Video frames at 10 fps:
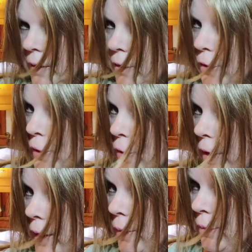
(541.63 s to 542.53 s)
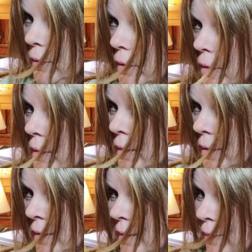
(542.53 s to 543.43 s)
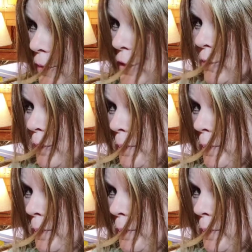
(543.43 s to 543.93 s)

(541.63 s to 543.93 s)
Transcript: your crown, which it would